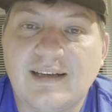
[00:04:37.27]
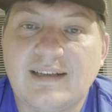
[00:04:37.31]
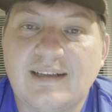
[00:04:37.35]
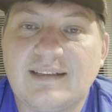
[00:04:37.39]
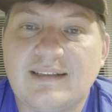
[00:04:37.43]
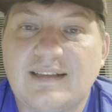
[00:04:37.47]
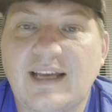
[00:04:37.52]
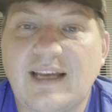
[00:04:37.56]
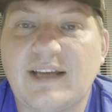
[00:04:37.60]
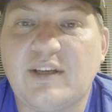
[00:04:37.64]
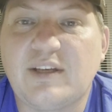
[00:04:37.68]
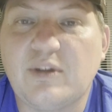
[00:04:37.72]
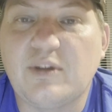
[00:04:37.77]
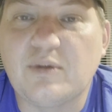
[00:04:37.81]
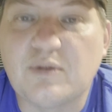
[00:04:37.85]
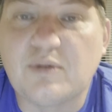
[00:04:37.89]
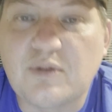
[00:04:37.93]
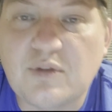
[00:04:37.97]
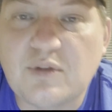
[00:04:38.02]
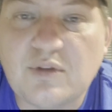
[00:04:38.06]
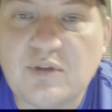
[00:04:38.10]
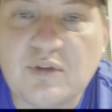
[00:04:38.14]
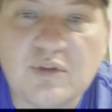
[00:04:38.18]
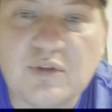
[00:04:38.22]
Thank you,
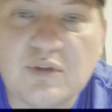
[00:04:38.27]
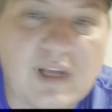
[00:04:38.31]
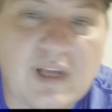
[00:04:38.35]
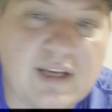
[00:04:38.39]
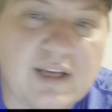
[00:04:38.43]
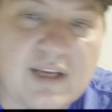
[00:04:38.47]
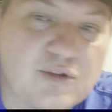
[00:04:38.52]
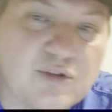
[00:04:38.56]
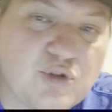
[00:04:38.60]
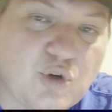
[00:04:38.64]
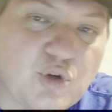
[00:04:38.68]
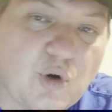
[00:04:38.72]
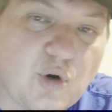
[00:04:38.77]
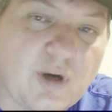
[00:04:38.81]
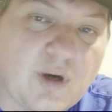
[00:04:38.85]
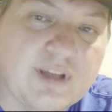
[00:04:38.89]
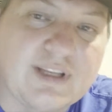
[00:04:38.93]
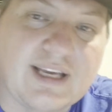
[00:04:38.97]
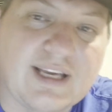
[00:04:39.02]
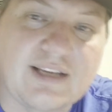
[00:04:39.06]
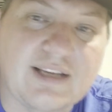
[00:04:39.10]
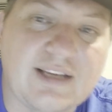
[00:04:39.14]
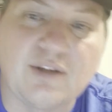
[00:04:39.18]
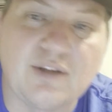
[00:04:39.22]
Troy.
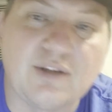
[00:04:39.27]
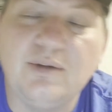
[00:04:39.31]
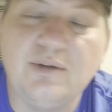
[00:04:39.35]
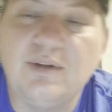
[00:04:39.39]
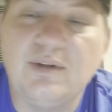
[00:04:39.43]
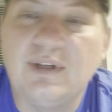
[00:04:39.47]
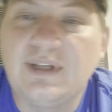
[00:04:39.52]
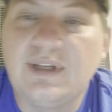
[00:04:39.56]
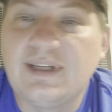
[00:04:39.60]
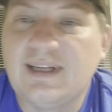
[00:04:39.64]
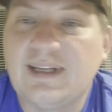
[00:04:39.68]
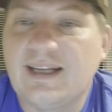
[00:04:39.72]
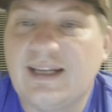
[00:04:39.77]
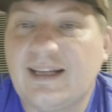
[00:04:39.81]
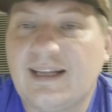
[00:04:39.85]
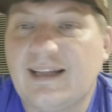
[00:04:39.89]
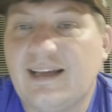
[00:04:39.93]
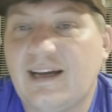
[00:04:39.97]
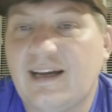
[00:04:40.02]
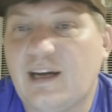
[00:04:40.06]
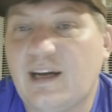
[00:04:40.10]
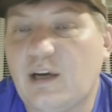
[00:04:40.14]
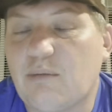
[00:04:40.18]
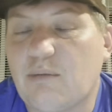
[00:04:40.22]
Thank you.
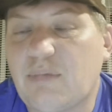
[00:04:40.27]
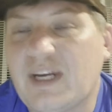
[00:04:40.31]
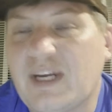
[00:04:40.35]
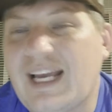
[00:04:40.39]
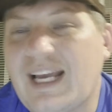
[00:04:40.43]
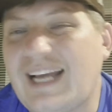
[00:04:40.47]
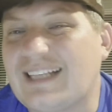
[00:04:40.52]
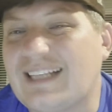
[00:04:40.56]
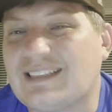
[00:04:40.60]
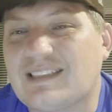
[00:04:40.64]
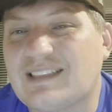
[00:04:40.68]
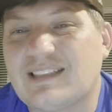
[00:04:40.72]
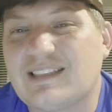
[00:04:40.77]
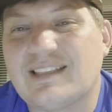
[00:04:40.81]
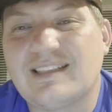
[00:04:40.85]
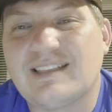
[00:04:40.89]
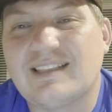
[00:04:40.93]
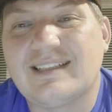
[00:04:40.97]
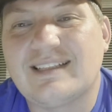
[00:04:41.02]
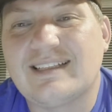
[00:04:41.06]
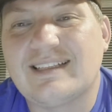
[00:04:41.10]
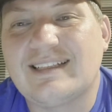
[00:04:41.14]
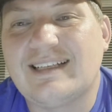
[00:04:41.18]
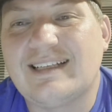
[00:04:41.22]
But guys,
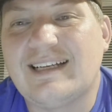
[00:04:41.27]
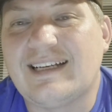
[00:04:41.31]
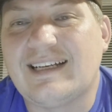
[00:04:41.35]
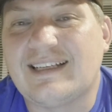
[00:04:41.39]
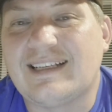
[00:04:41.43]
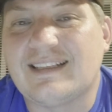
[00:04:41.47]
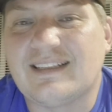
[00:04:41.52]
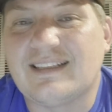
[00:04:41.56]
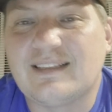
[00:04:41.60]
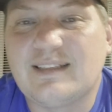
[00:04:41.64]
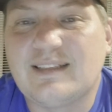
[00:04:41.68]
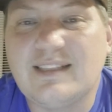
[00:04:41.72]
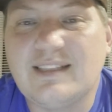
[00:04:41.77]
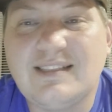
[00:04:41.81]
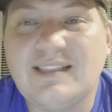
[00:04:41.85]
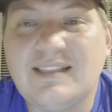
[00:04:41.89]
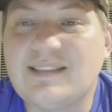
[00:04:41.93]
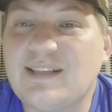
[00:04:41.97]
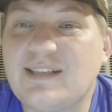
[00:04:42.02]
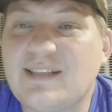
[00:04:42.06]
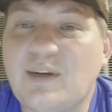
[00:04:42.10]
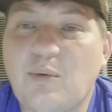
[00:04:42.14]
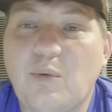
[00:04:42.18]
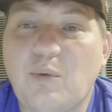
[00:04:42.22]
this
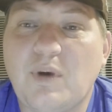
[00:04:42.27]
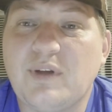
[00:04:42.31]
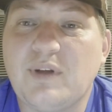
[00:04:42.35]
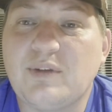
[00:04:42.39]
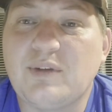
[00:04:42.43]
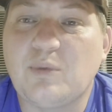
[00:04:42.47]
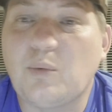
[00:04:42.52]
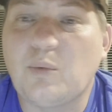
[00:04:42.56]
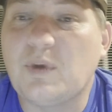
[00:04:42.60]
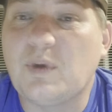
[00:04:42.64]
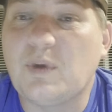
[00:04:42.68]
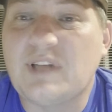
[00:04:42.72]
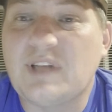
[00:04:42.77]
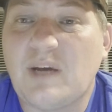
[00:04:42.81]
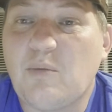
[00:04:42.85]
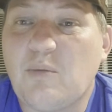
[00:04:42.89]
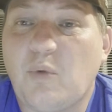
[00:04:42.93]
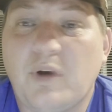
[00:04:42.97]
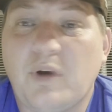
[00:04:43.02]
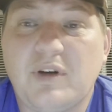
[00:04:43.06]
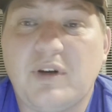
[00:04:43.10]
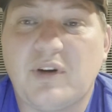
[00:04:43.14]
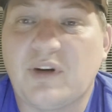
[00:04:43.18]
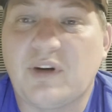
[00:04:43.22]
isn't a one-time
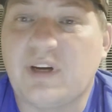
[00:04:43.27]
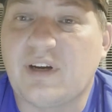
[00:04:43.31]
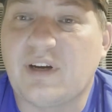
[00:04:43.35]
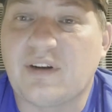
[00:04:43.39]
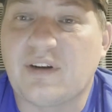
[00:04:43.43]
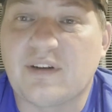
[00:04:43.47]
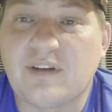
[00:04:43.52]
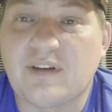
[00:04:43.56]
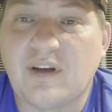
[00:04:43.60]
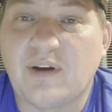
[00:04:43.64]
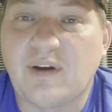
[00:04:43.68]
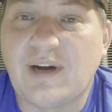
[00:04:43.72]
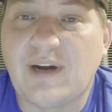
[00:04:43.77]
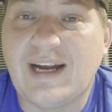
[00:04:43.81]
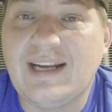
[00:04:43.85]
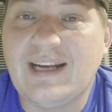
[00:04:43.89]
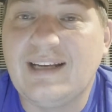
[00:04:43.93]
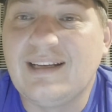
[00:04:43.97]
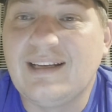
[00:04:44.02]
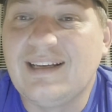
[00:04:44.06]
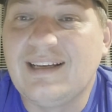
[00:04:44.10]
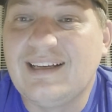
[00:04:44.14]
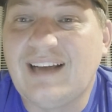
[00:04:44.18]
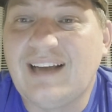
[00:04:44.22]
wonder here. All right.
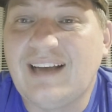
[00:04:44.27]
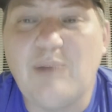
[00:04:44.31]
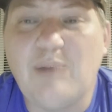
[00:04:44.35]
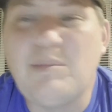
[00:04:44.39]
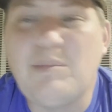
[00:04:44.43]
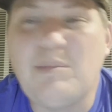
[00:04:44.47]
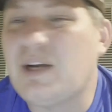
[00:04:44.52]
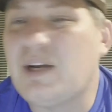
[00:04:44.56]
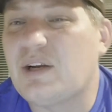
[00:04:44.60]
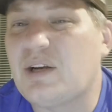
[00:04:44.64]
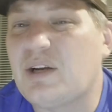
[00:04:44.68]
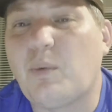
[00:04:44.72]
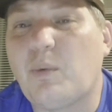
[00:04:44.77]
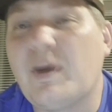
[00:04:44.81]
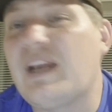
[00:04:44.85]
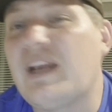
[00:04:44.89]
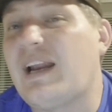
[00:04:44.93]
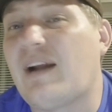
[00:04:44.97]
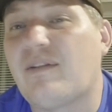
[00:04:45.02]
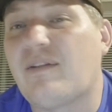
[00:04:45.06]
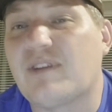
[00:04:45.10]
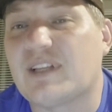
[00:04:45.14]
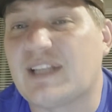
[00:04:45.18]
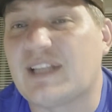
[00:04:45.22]
I'm not going to win
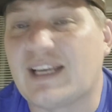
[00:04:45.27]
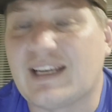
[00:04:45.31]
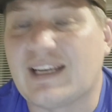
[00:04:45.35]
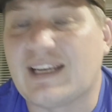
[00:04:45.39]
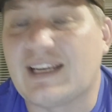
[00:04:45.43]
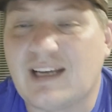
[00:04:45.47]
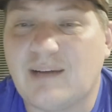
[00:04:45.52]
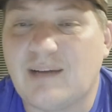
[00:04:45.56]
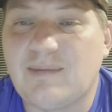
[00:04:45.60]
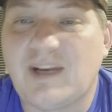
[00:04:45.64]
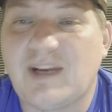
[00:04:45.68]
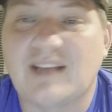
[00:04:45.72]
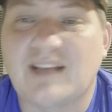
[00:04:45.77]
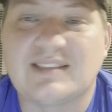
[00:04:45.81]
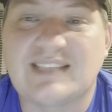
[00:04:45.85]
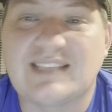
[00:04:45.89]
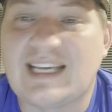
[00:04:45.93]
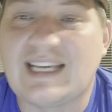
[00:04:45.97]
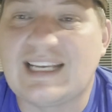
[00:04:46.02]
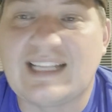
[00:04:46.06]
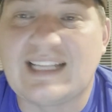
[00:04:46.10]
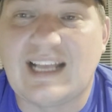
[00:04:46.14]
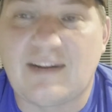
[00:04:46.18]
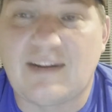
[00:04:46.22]
everything. I'm not
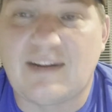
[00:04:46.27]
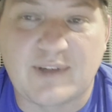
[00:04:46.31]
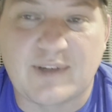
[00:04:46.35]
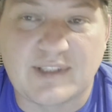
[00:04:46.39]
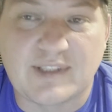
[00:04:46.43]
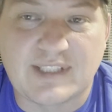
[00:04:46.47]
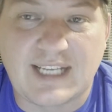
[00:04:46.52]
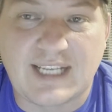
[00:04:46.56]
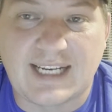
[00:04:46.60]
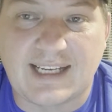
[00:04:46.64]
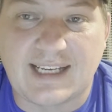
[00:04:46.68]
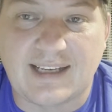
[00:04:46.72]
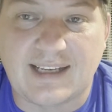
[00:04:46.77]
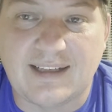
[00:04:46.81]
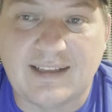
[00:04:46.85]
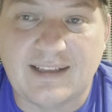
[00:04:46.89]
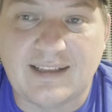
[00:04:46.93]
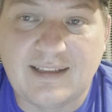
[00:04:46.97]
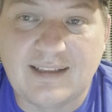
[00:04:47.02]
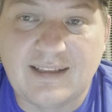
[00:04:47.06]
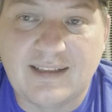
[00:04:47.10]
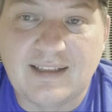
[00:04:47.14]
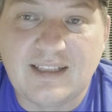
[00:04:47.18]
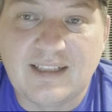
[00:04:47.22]
saying that for a second.
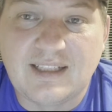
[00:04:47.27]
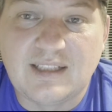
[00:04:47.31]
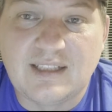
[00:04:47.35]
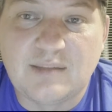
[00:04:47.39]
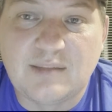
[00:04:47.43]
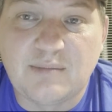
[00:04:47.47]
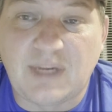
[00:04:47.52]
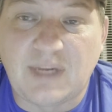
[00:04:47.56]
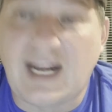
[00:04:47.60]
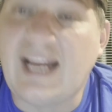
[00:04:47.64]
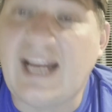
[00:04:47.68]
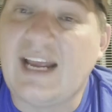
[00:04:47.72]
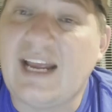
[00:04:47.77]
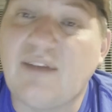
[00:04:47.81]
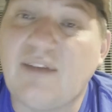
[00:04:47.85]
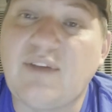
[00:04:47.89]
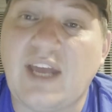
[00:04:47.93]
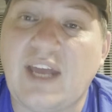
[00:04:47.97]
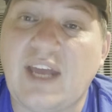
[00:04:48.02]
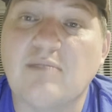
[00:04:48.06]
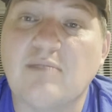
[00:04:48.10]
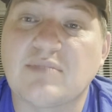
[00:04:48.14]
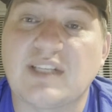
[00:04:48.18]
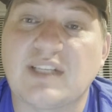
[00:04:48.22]
But I have
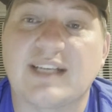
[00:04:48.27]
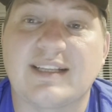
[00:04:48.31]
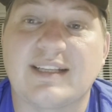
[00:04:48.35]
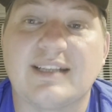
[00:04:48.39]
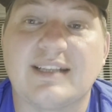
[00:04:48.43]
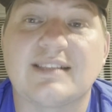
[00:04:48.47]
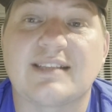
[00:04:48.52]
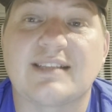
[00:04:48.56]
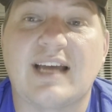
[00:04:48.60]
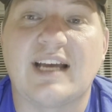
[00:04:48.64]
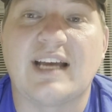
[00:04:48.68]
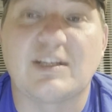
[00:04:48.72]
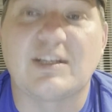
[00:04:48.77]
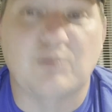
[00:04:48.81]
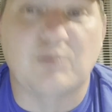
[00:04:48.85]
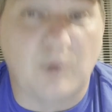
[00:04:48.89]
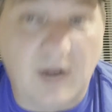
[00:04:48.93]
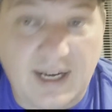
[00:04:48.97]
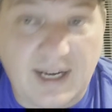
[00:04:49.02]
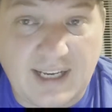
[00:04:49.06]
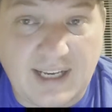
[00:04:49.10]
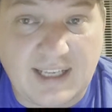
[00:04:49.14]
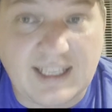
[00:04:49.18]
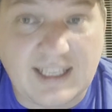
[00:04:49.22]
games like this, guys, where
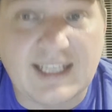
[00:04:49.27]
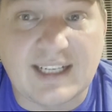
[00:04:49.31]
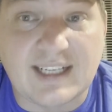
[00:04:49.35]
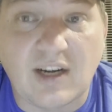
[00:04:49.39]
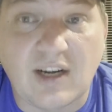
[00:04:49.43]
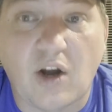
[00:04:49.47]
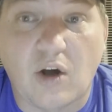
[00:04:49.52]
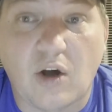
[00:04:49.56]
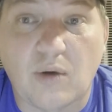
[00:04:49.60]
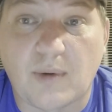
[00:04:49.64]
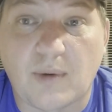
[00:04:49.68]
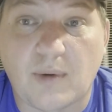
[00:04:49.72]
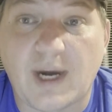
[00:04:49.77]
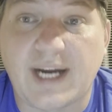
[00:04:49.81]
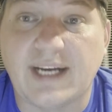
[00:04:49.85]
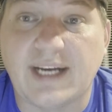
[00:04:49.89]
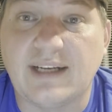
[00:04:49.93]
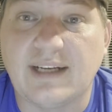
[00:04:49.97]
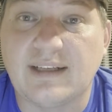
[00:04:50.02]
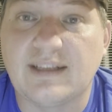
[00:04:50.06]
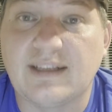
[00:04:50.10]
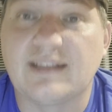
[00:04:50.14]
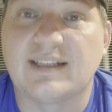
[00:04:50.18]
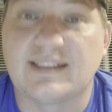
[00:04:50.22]
I get it all right,
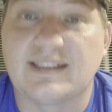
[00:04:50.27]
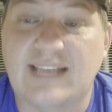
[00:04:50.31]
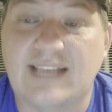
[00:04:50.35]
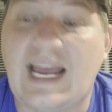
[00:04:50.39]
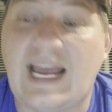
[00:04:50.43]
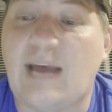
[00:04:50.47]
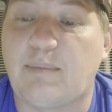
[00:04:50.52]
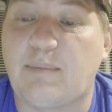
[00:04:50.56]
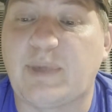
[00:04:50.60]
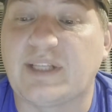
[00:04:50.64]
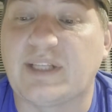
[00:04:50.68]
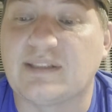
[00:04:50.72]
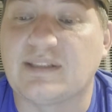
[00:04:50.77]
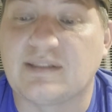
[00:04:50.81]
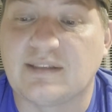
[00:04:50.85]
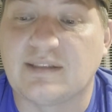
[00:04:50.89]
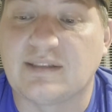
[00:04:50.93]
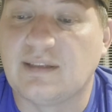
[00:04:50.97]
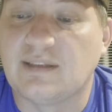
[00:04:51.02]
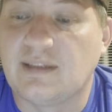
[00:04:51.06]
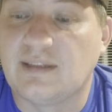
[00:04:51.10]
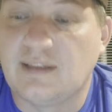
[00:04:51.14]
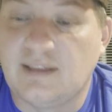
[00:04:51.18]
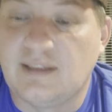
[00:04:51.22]
and this happens.
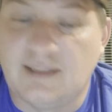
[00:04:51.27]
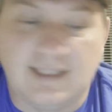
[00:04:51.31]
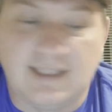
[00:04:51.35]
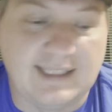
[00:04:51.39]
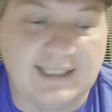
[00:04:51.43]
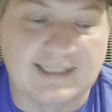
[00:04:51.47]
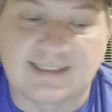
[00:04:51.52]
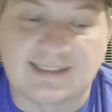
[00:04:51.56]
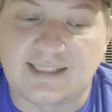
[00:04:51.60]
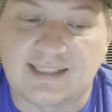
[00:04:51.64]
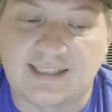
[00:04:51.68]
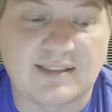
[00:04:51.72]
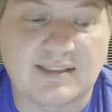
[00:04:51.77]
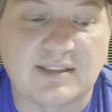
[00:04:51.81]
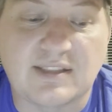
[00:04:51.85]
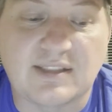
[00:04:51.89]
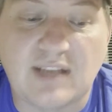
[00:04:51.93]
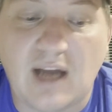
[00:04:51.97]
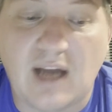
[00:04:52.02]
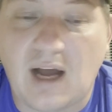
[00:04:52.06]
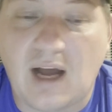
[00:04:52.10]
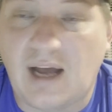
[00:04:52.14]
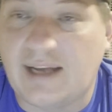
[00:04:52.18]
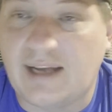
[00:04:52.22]
This is
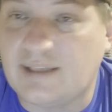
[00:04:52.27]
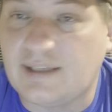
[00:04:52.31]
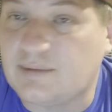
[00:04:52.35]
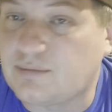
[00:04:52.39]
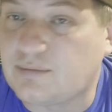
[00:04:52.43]
not